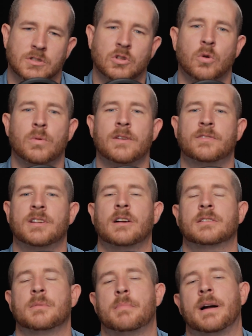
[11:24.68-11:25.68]
So we've
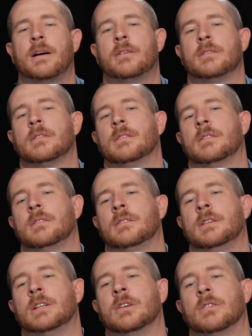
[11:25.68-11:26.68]
talked about,
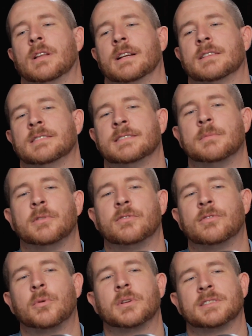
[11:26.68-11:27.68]
like the sum of
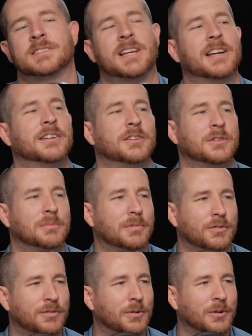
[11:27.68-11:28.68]
4 scale
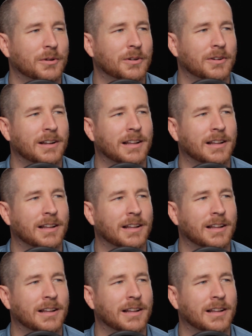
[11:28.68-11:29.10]
before,